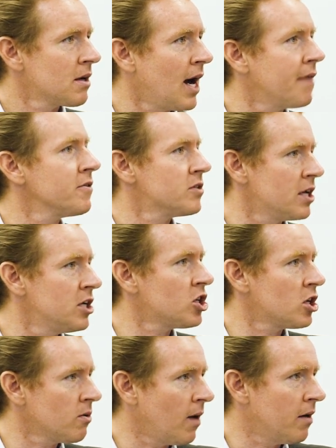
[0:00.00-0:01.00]

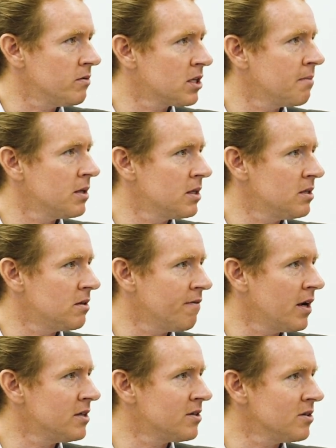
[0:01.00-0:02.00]
conversation around some of these
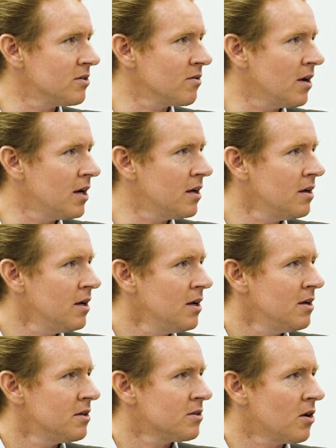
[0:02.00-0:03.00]
devices, right?
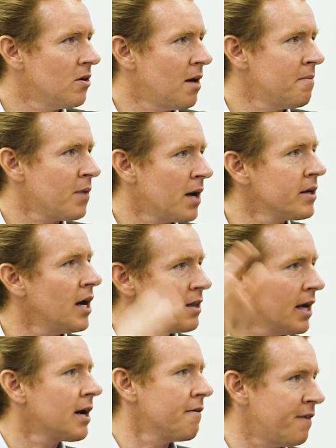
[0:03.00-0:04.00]
Absolutely. So I'm probably
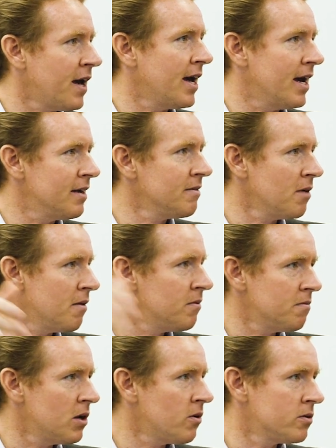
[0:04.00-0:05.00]
unlike a fan. You
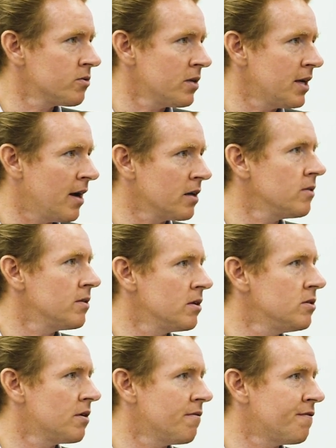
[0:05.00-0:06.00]
know, no one's really arguing
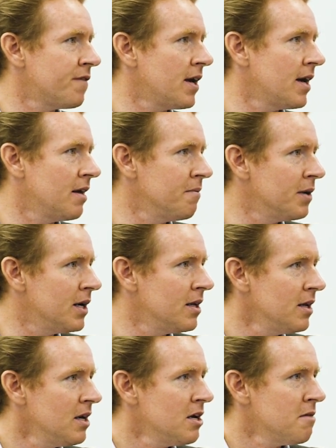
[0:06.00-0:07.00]
the use of a fan, but yeah.
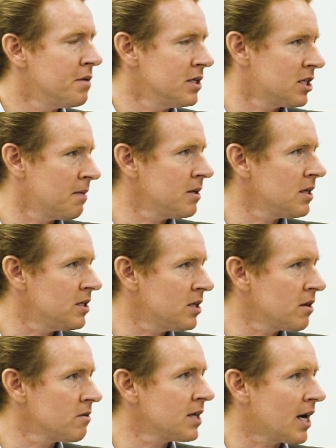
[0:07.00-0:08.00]
but some of these
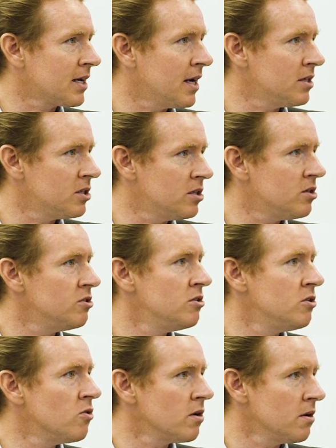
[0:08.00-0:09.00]
other technologies, these
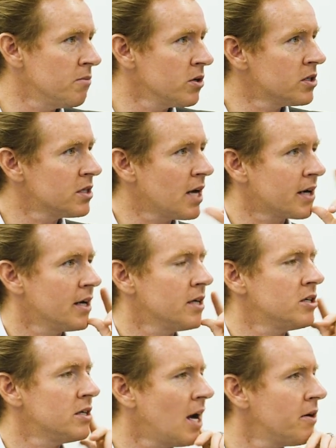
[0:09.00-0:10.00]
newer emerging
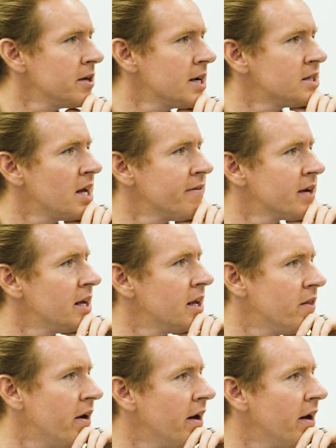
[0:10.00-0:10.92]
technologies, how are you guys navigating